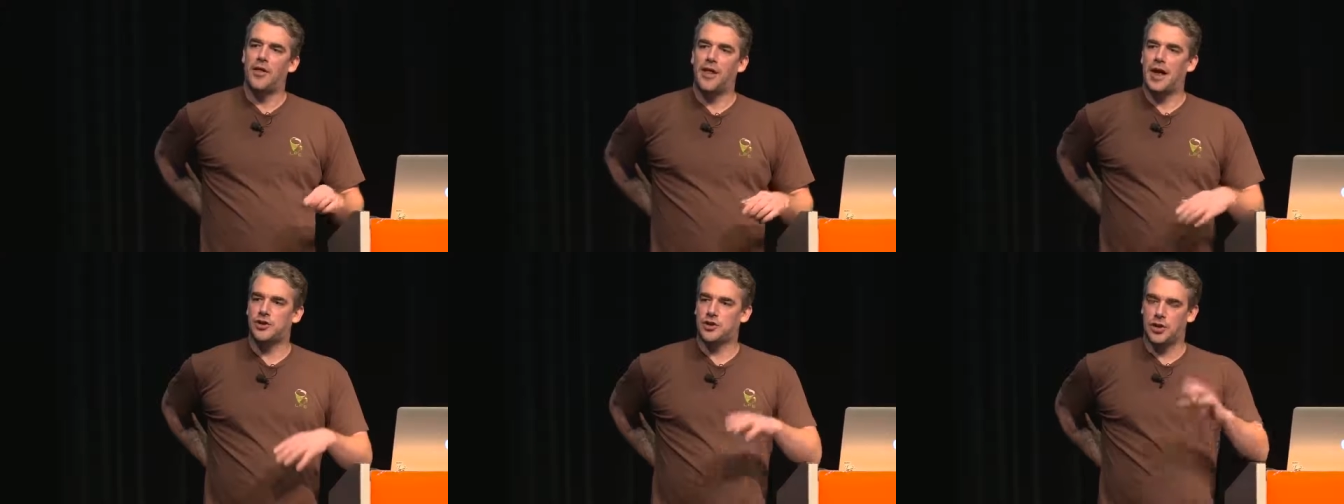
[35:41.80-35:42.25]
They'll
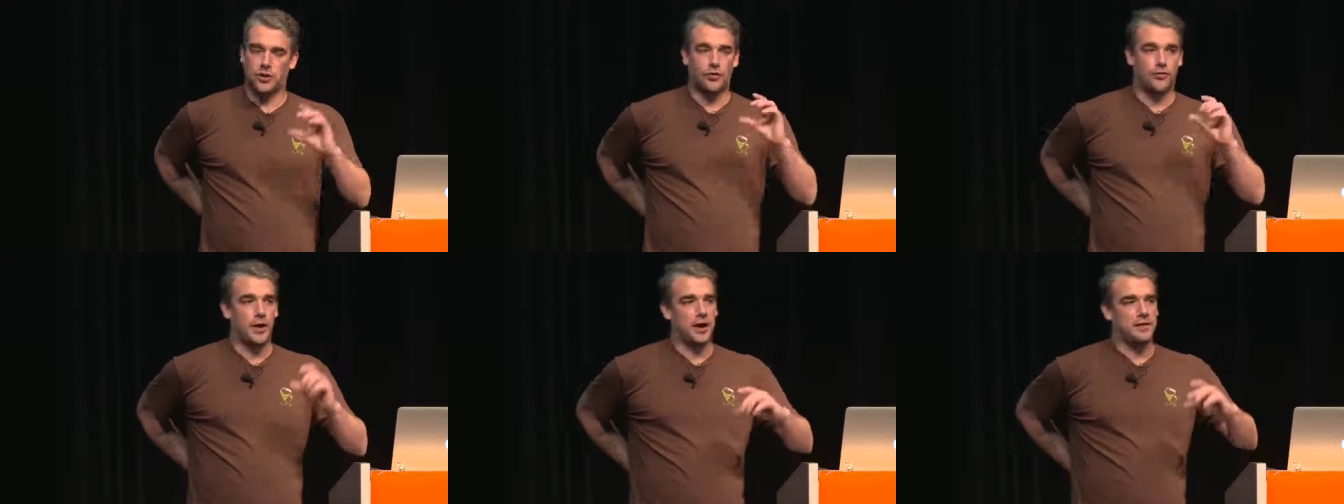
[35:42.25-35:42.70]
actually
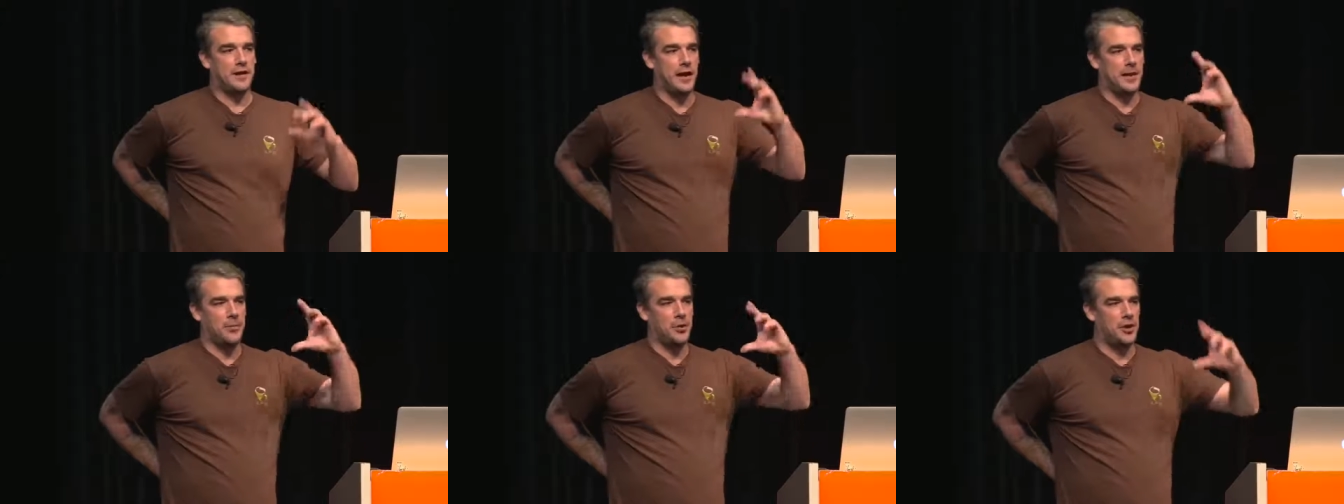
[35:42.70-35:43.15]
create a
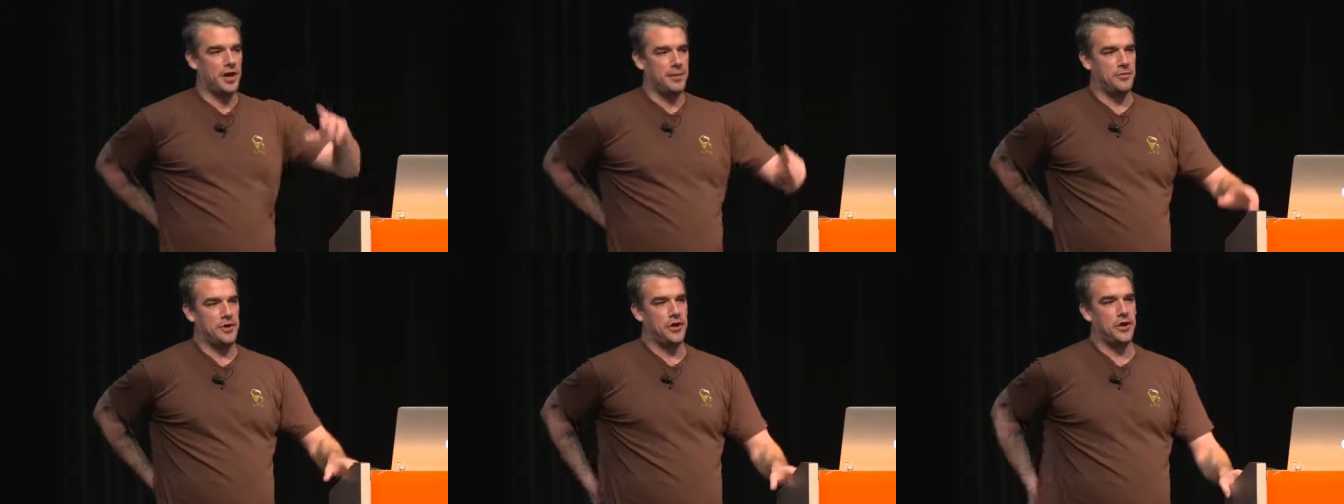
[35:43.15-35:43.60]
table
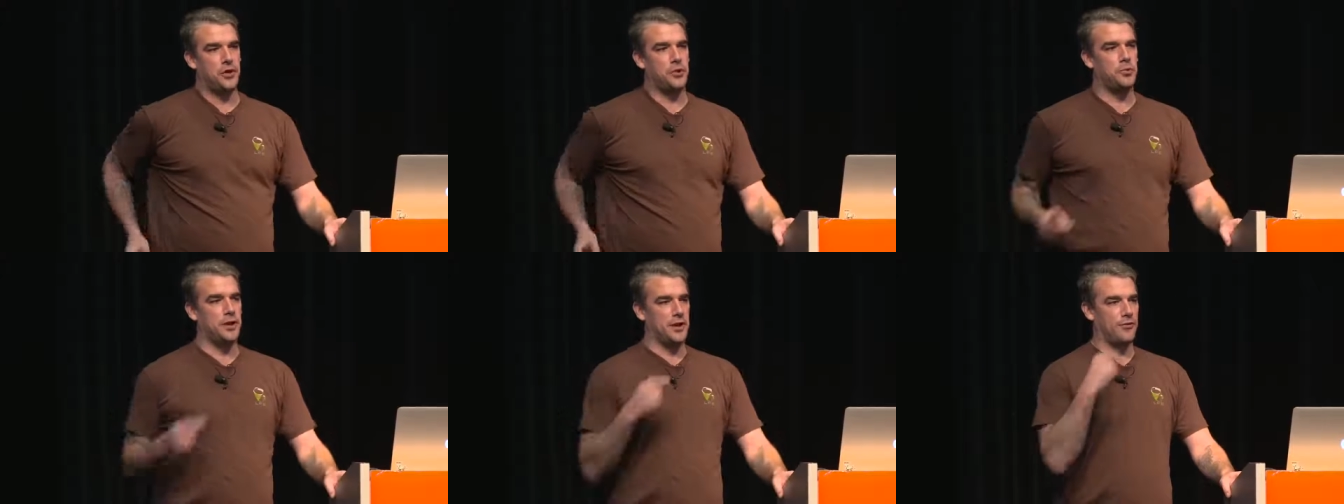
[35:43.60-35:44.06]
named
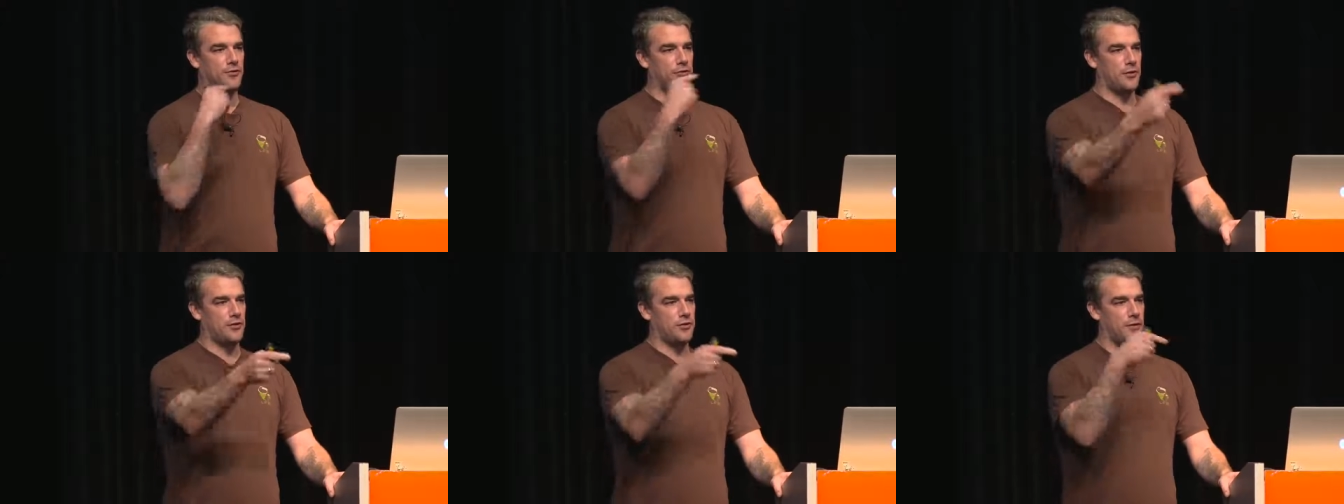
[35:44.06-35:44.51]
queue and
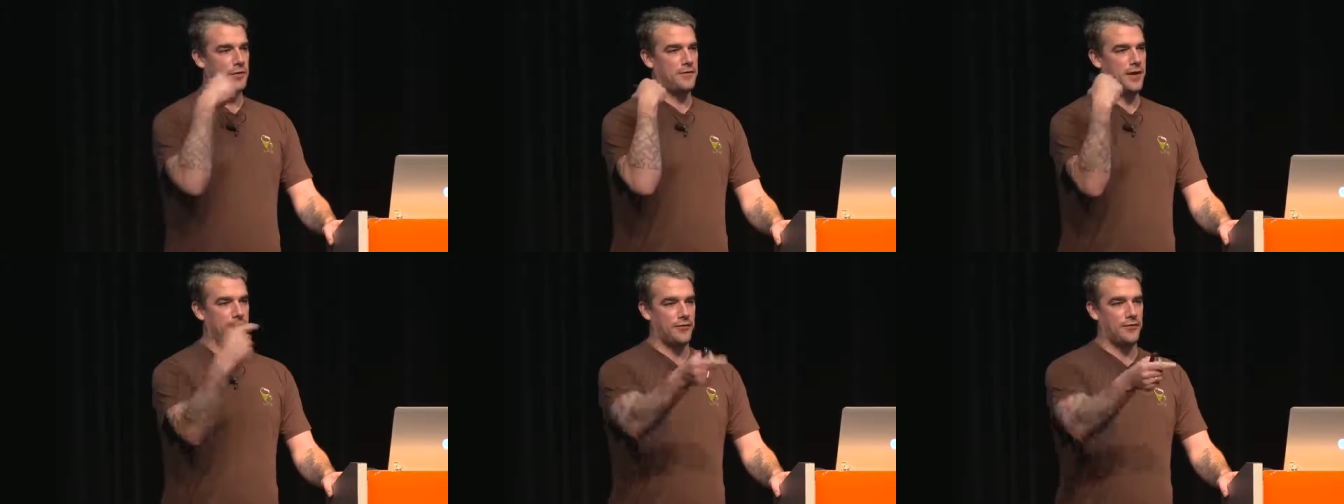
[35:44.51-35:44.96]
insert their
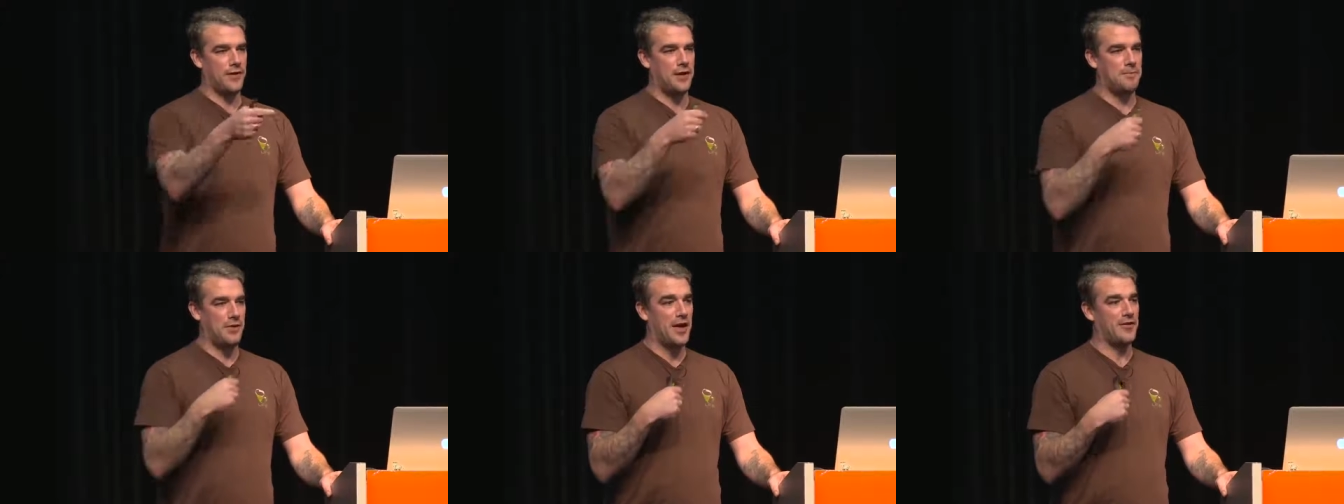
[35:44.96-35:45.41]
events
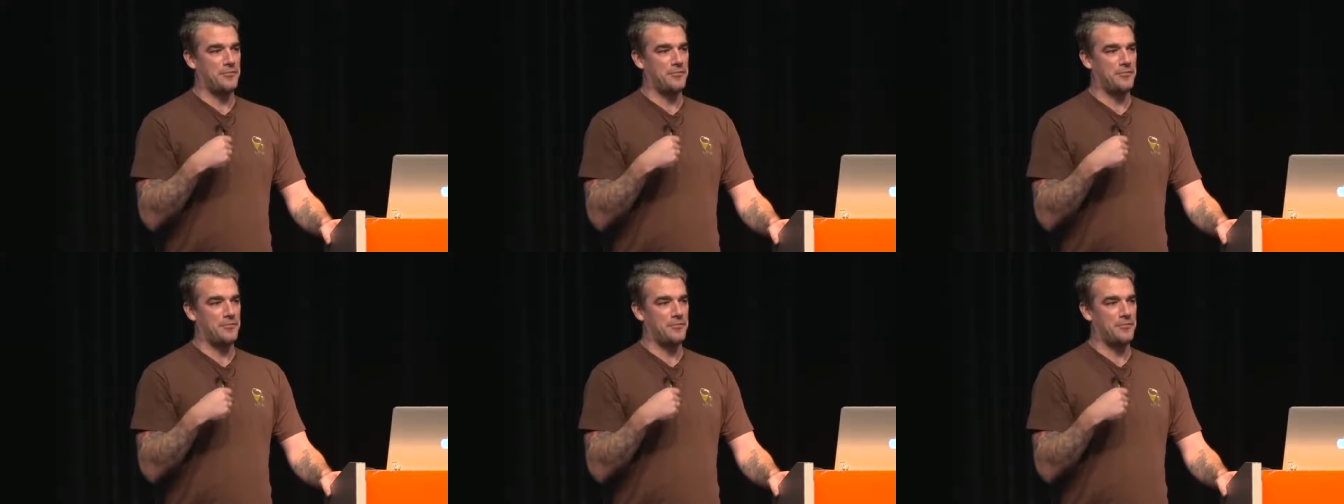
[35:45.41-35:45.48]
in,